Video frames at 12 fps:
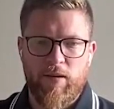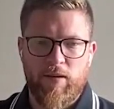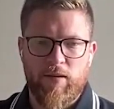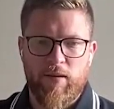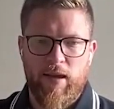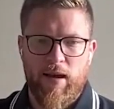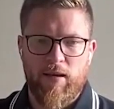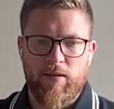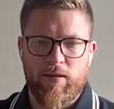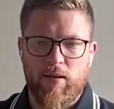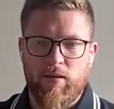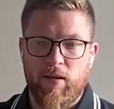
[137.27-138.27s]
things like
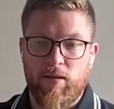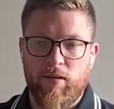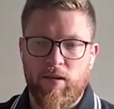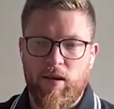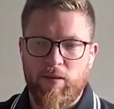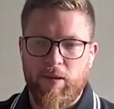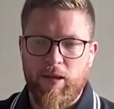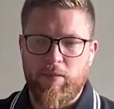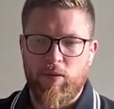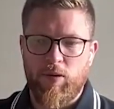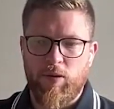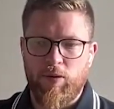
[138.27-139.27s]
that as other
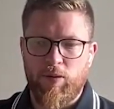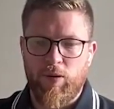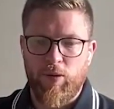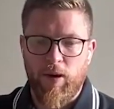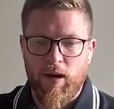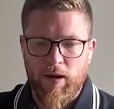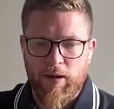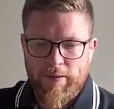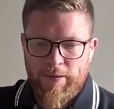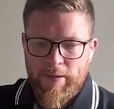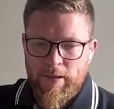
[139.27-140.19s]
people who are.